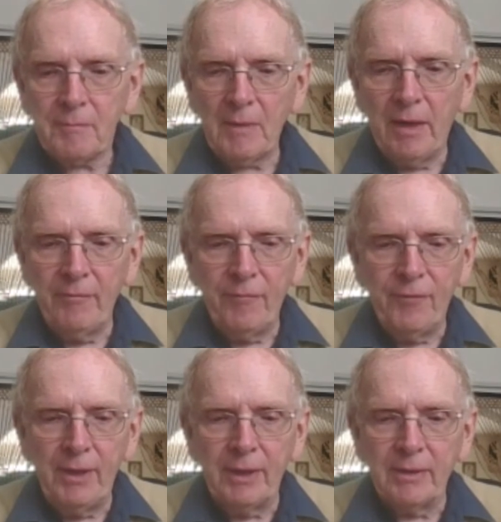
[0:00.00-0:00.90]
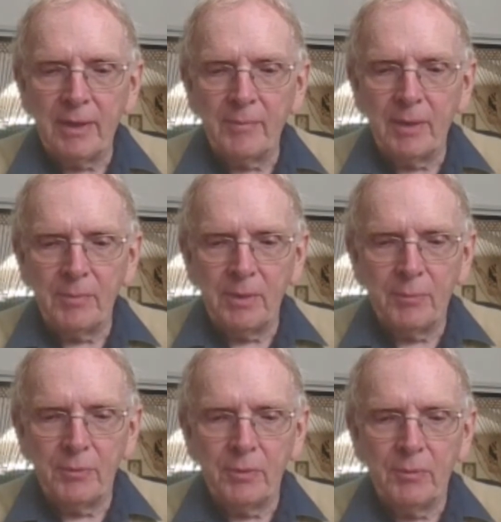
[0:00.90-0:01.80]
I have a feeling that might be
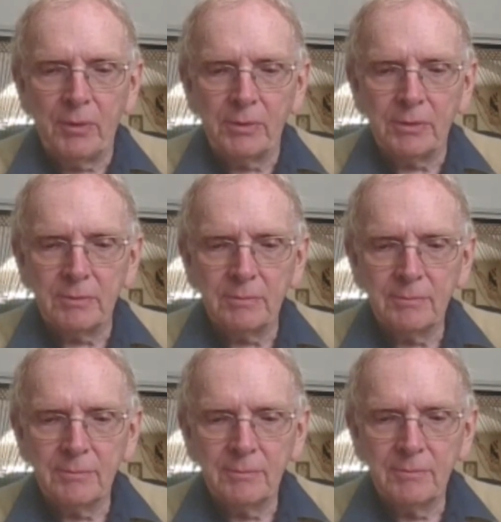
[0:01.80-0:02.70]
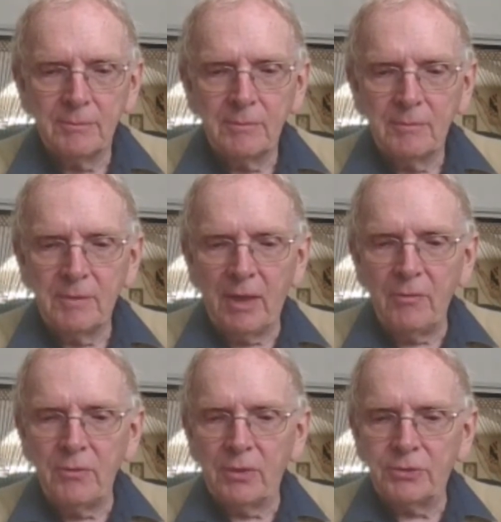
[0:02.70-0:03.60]
appropriate. Now,
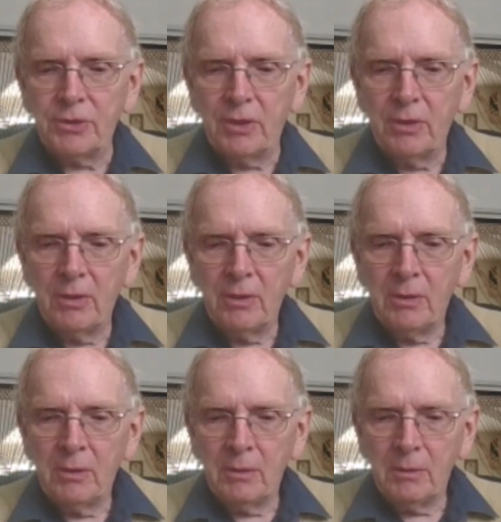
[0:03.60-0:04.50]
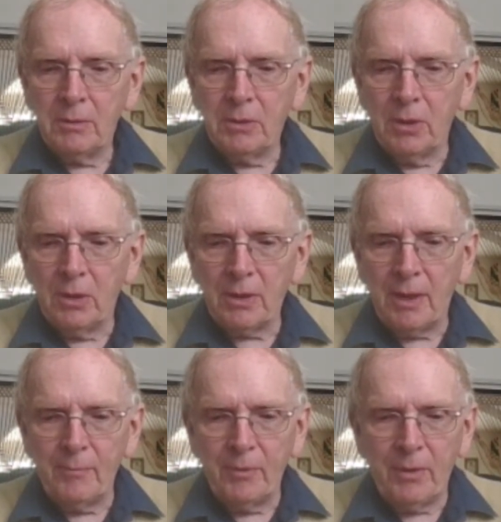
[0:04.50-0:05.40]
Roger, your
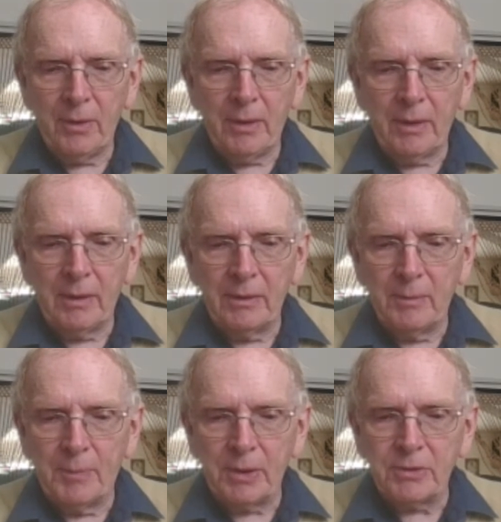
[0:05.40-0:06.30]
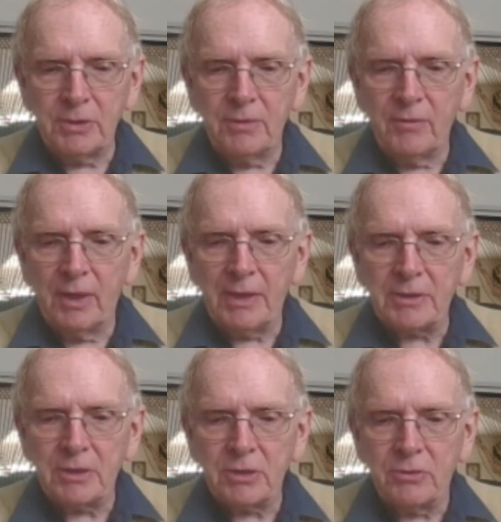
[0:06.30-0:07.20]
camera and the pictures of the
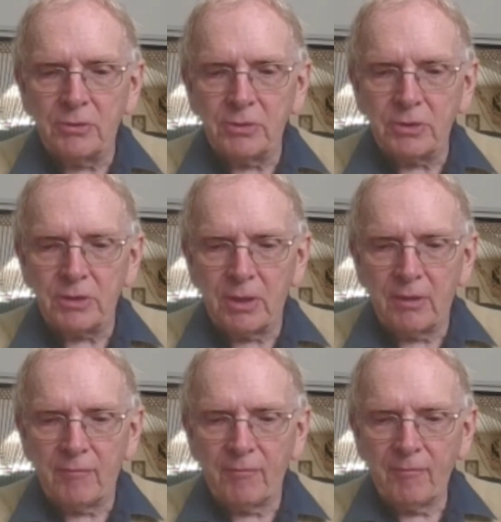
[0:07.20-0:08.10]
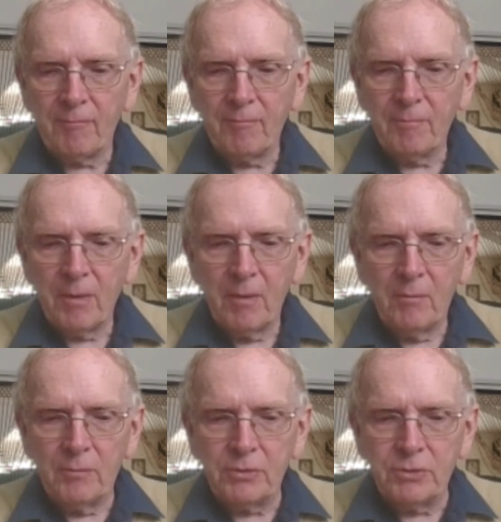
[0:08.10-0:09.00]
lesser Scroat are safe.
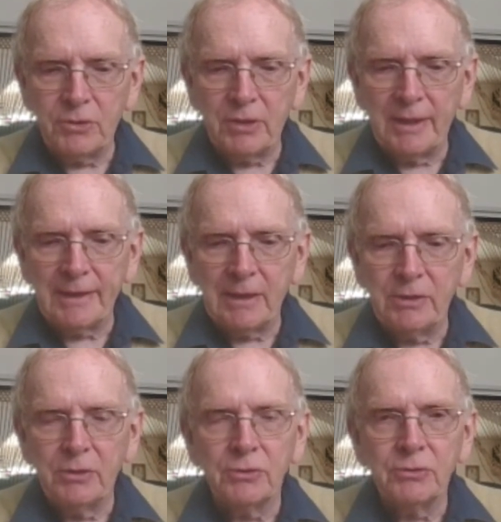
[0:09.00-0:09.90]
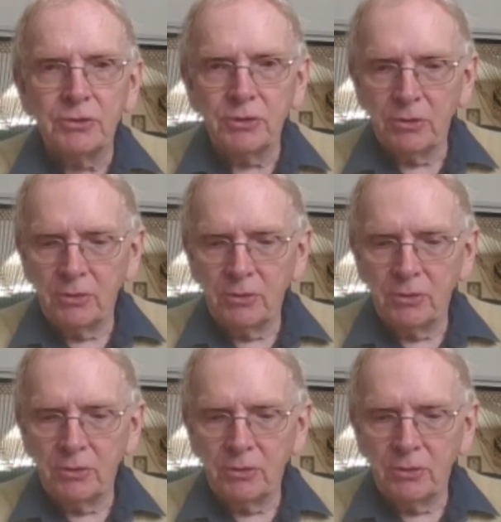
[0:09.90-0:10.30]
With just a little nudge,